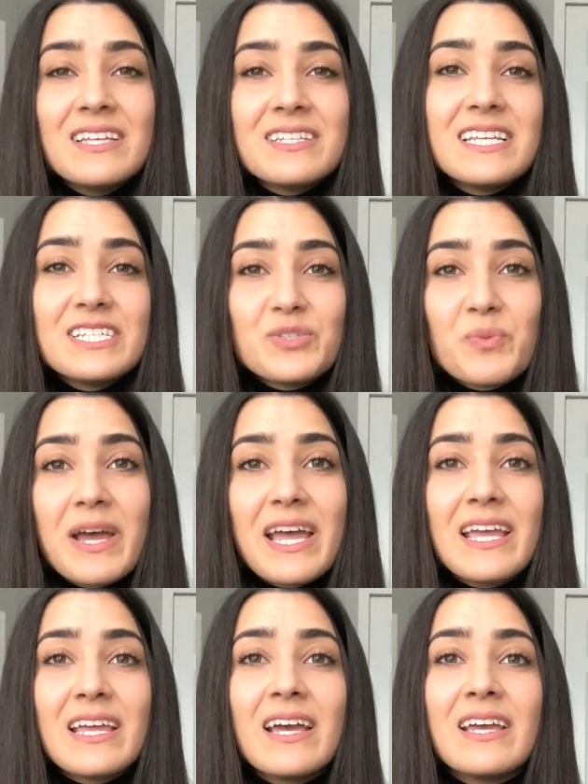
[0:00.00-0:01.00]
This
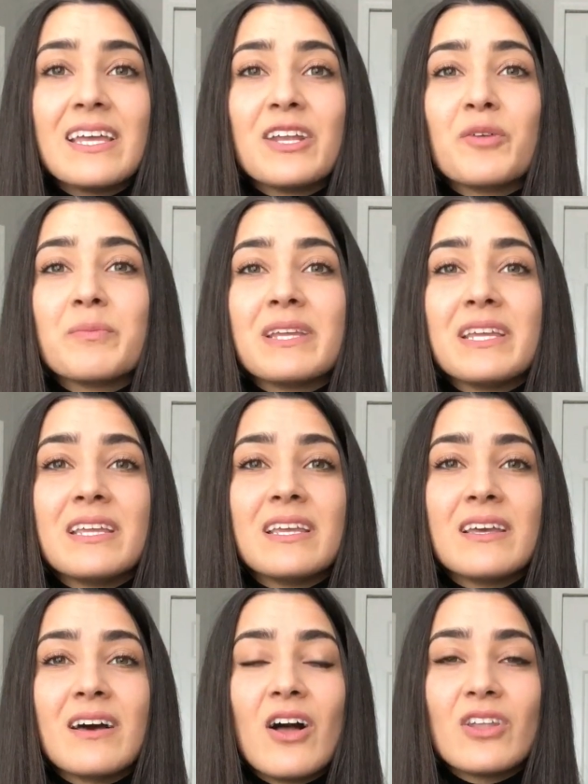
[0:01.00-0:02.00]
way, it'll
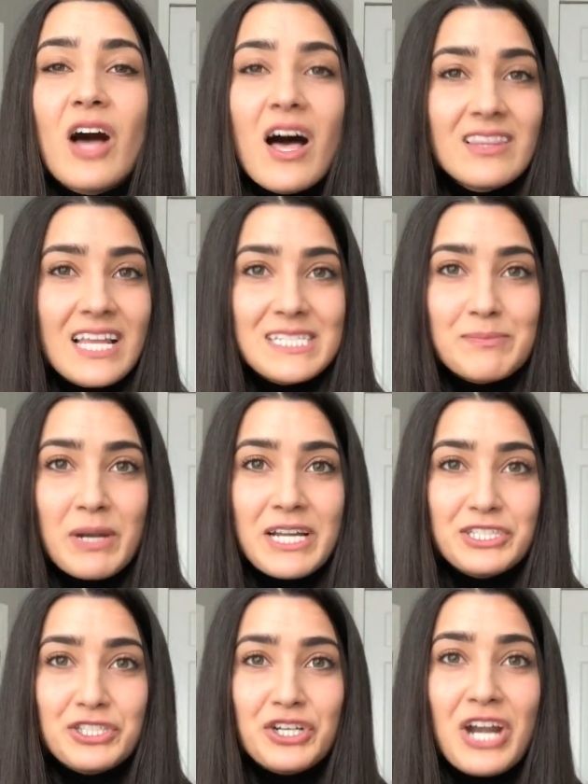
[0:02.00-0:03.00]
be a lot less
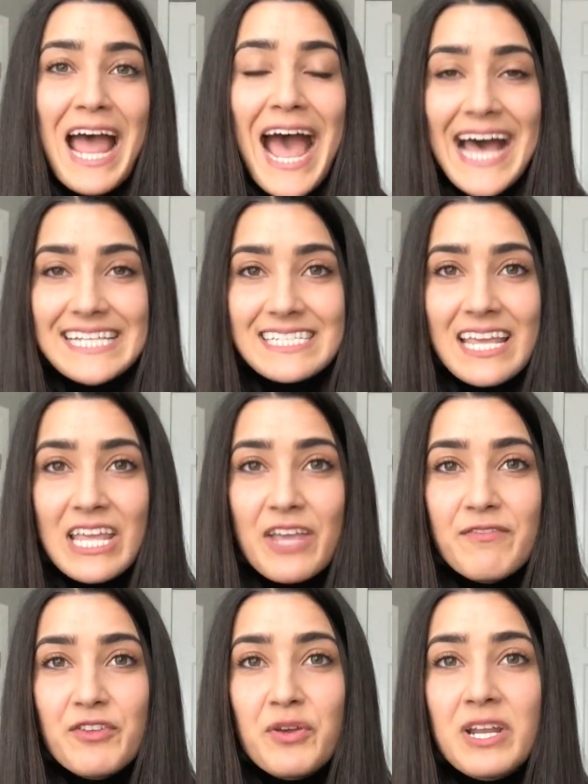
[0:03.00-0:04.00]
pressure asking
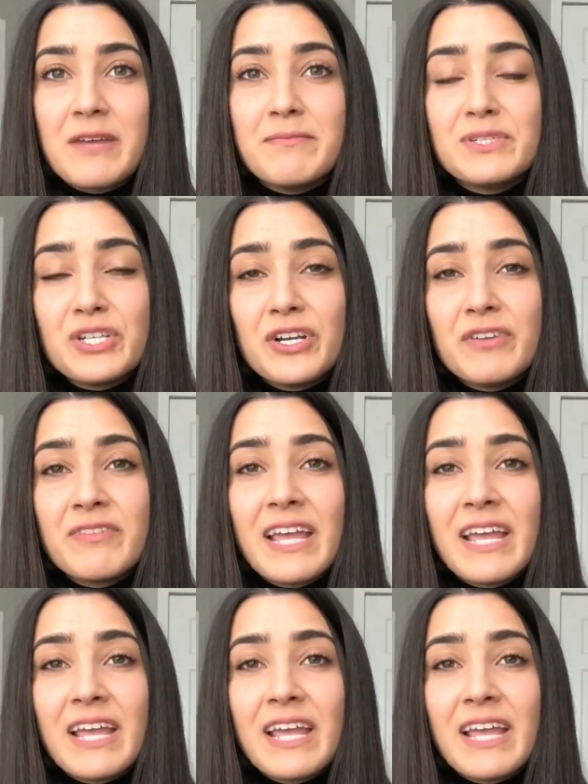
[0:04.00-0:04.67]
if you can observe,